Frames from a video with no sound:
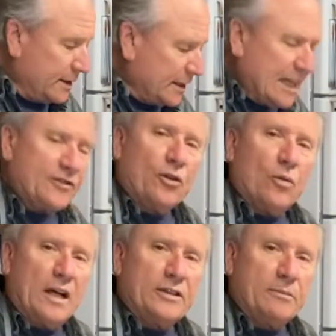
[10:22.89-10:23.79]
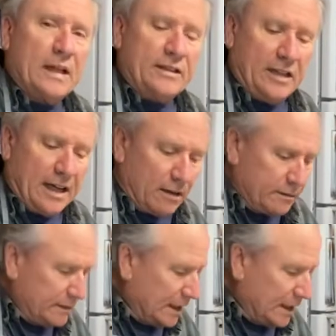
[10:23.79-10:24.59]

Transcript: Thanks for watching my channel.